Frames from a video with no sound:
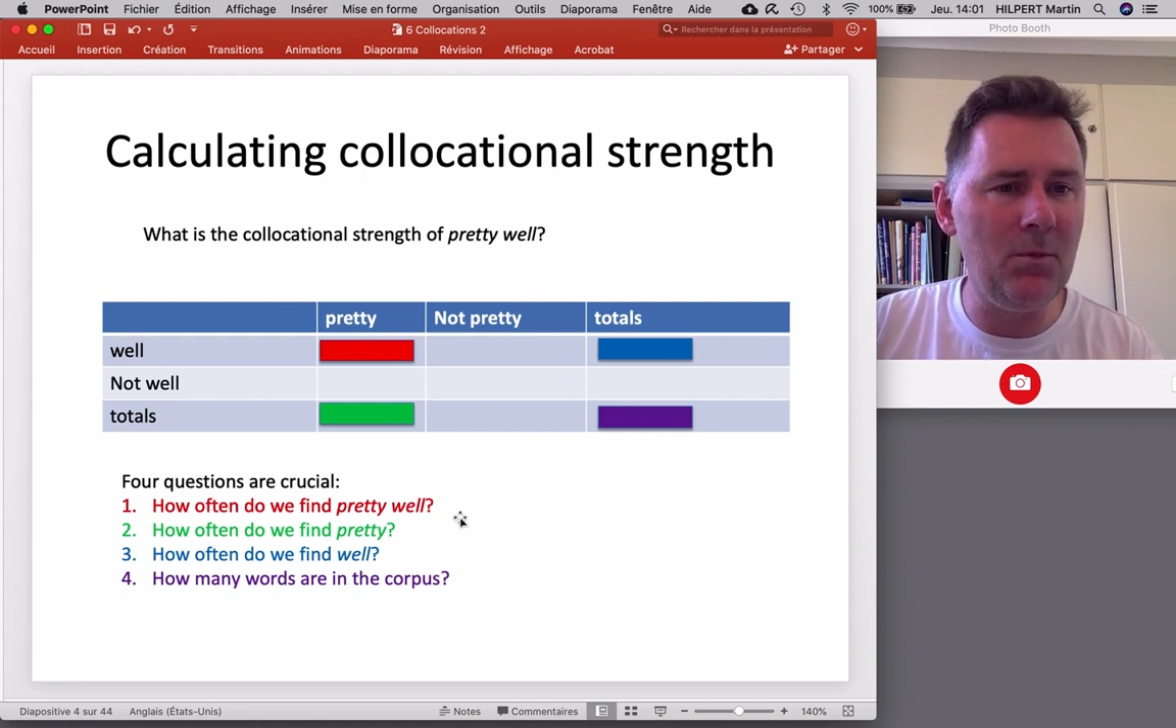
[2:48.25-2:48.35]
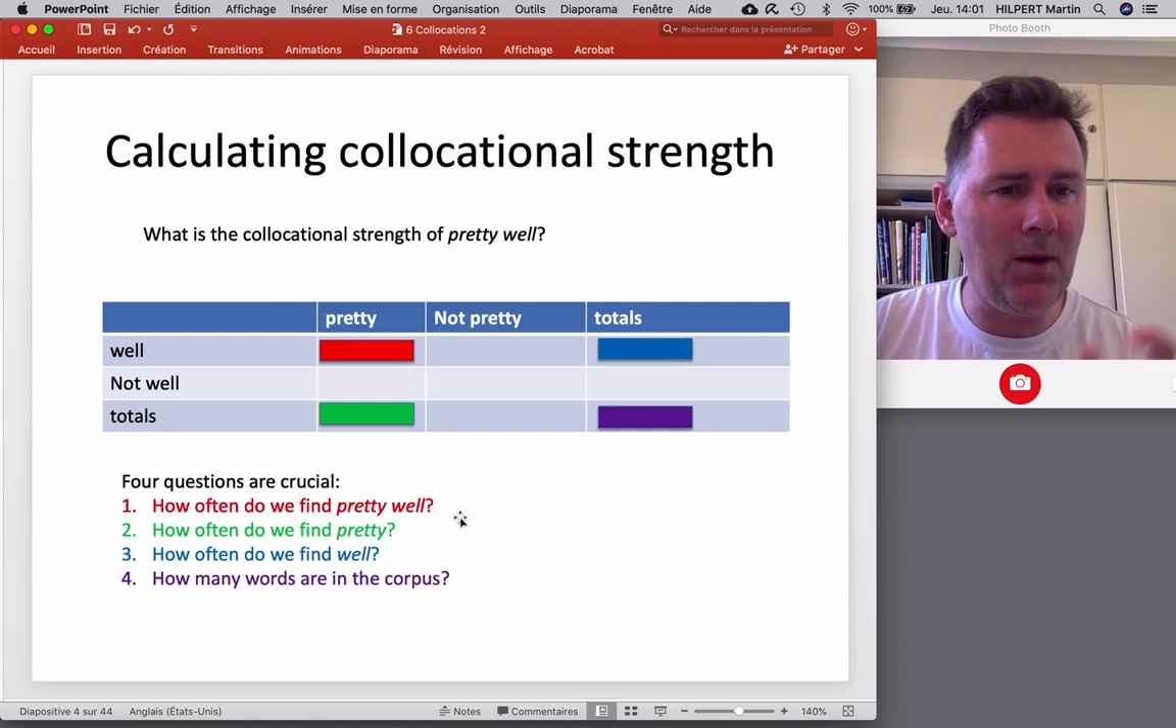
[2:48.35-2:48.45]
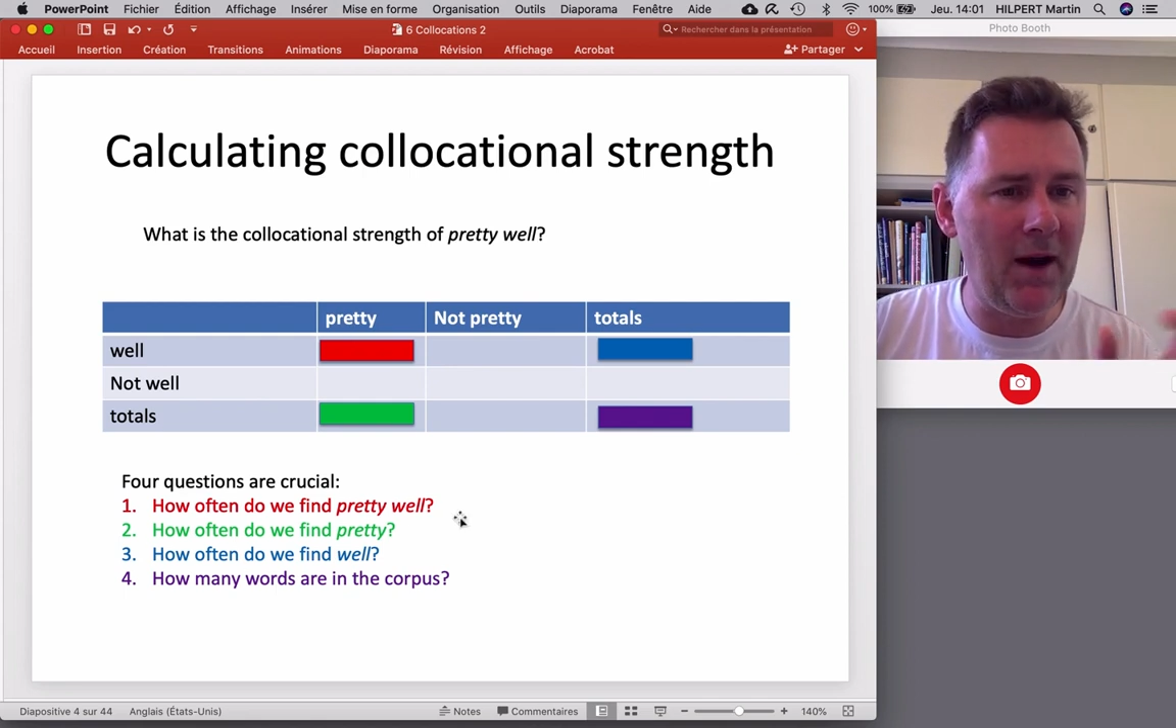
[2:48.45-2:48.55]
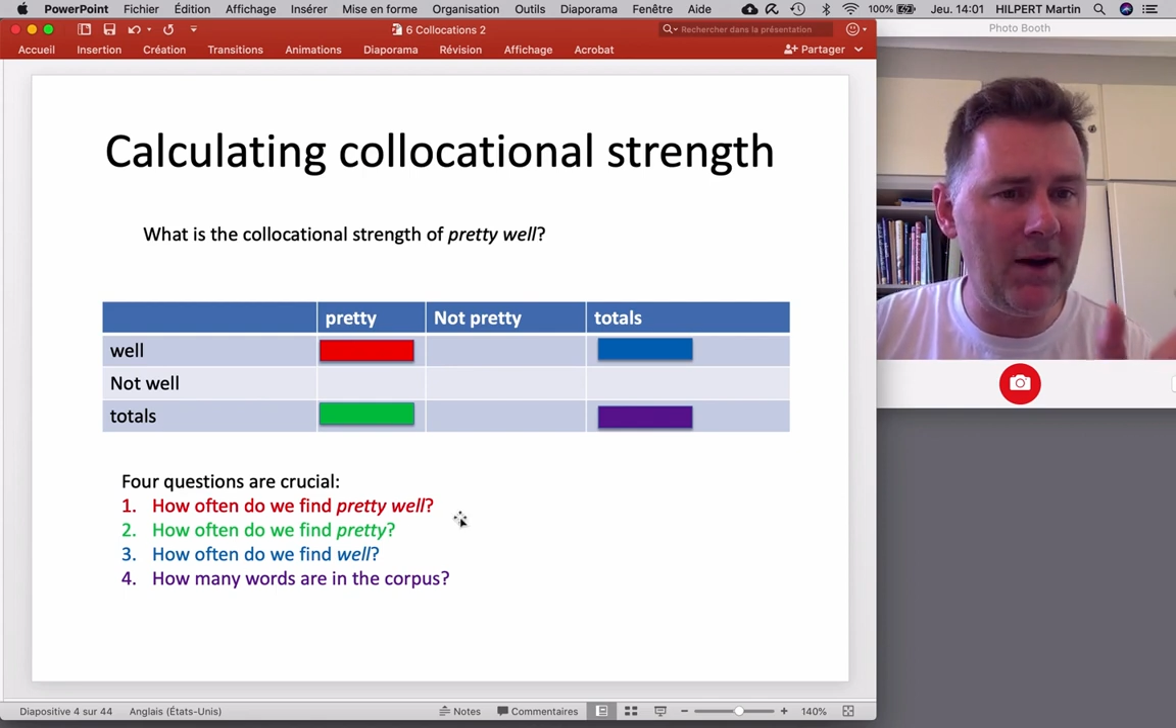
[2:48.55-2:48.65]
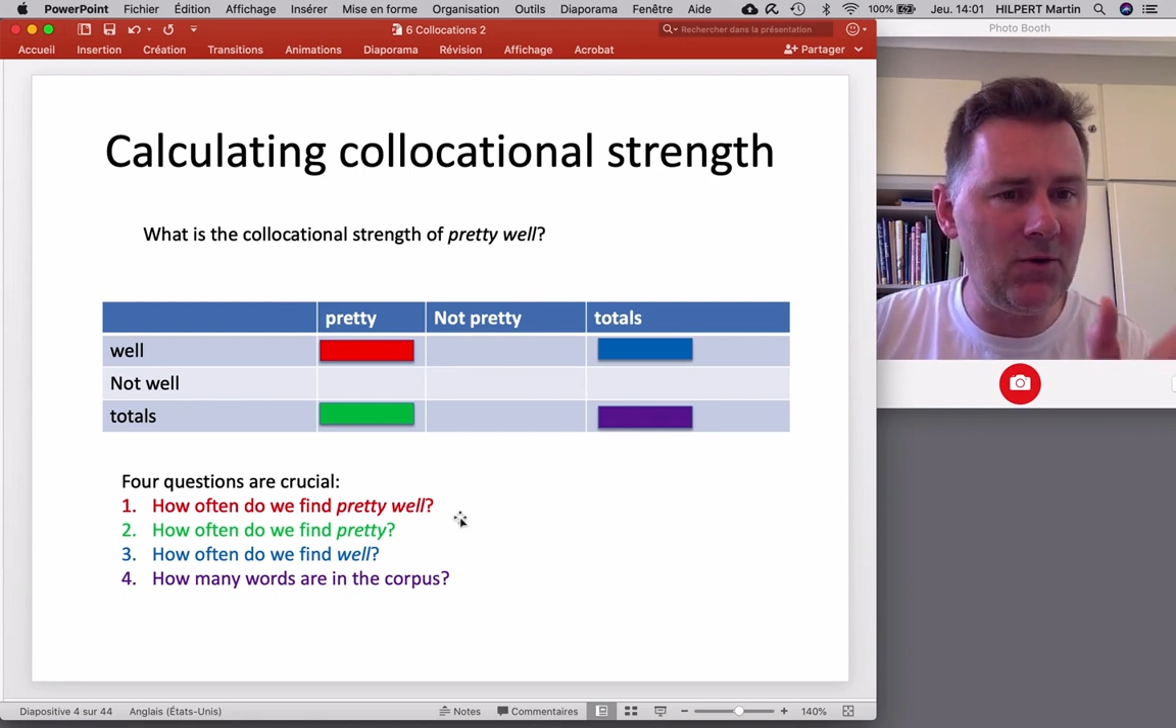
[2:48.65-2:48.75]

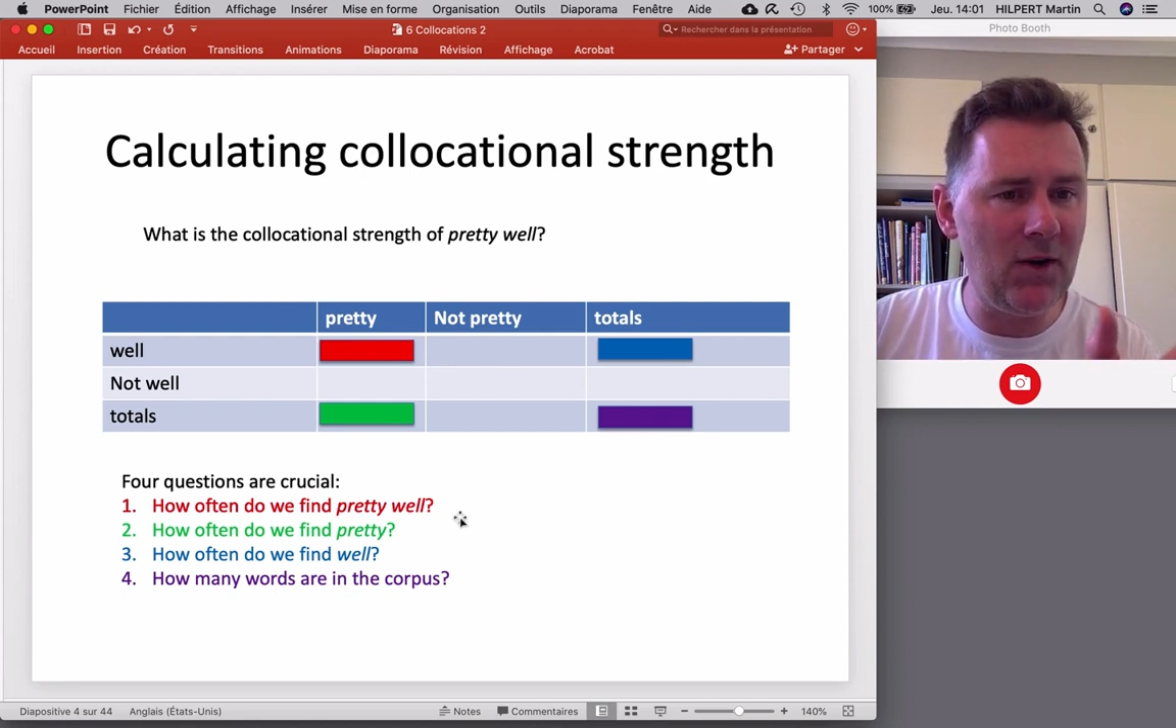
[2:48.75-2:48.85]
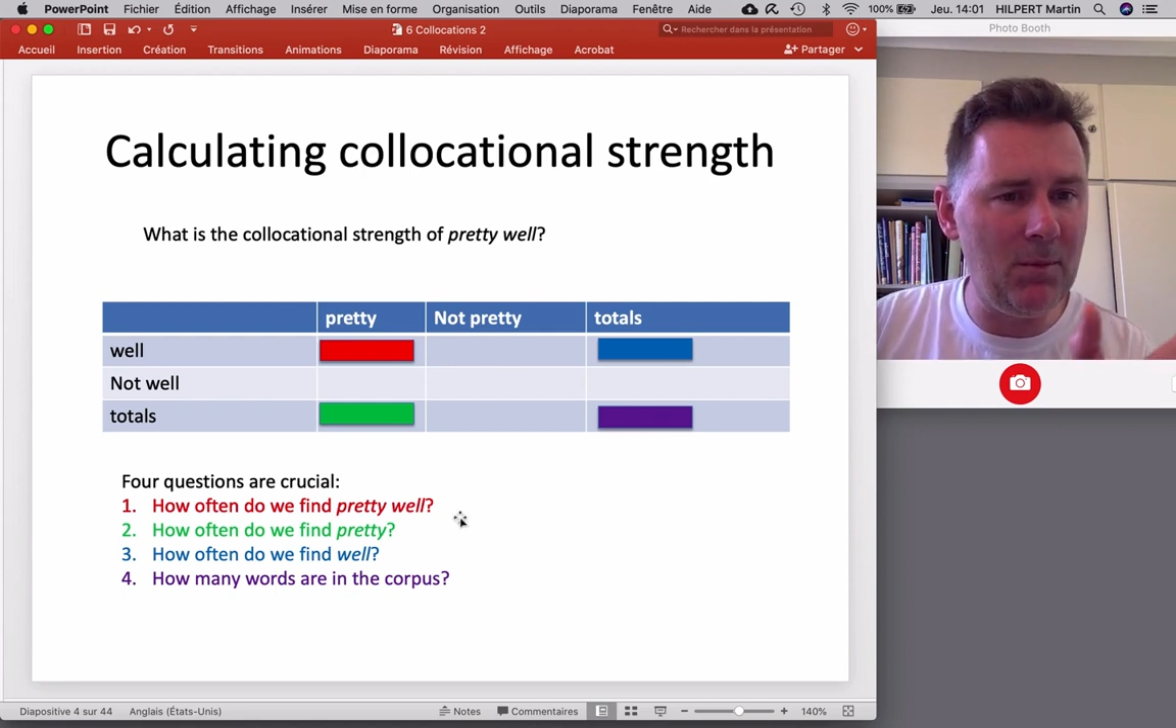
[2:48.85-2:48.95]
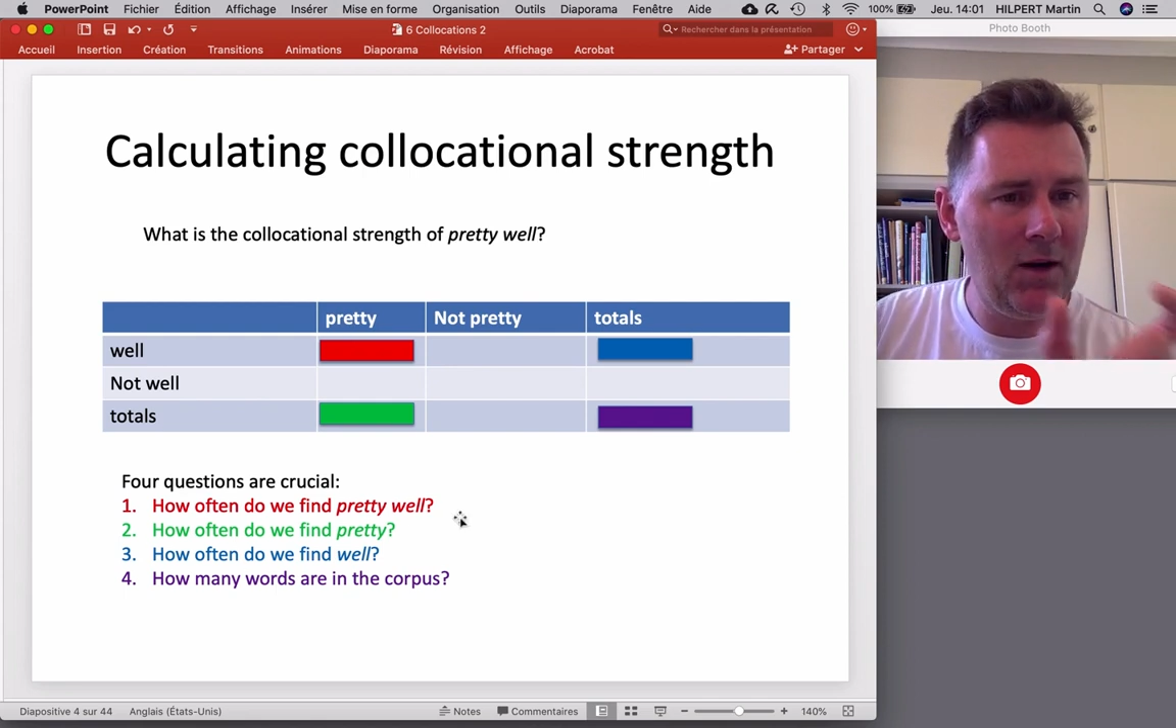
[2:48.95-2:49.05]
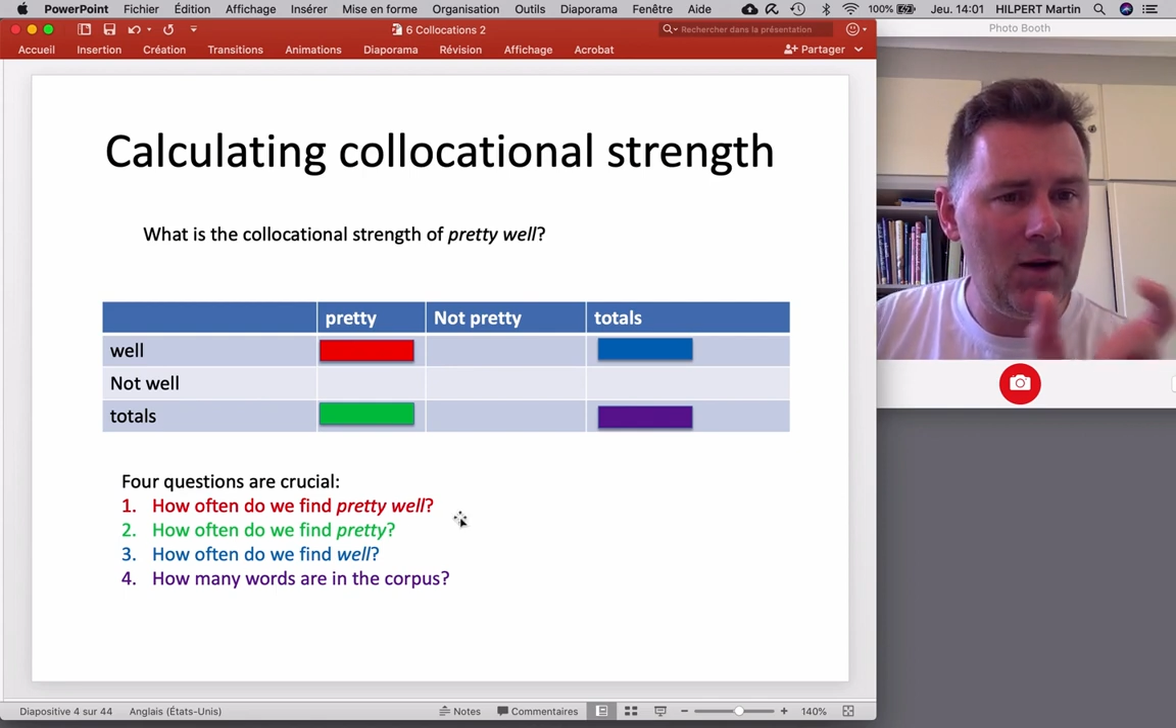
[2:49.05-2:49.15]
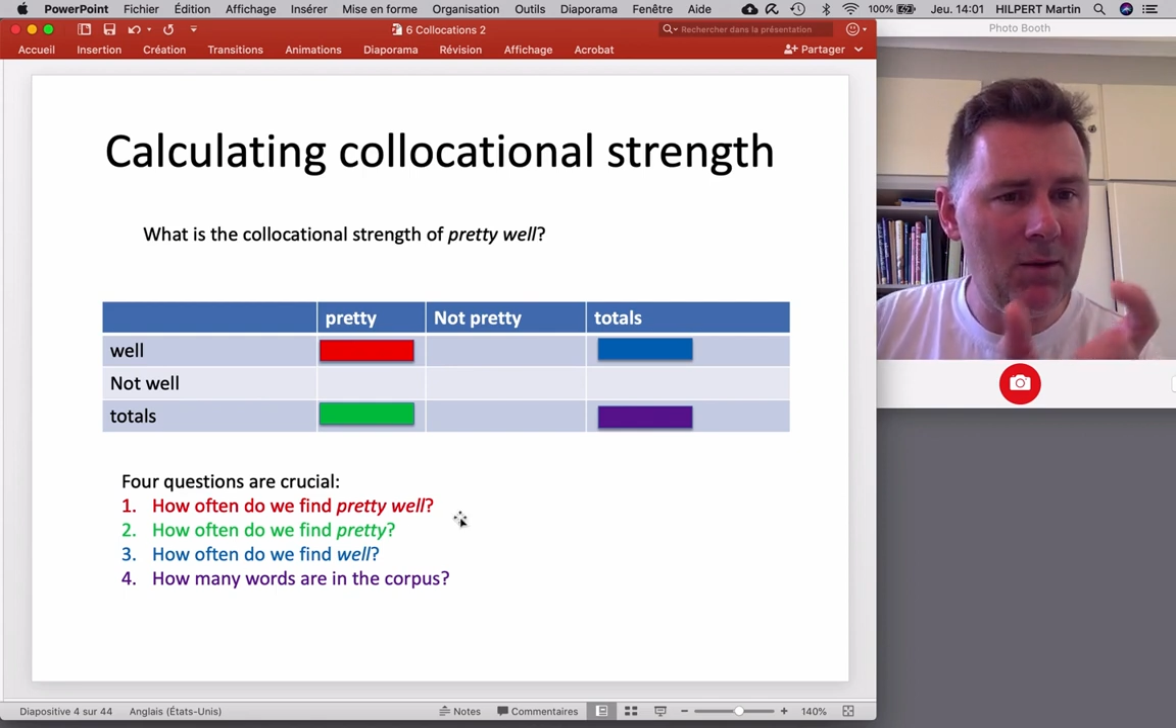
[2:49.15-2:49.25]
bigram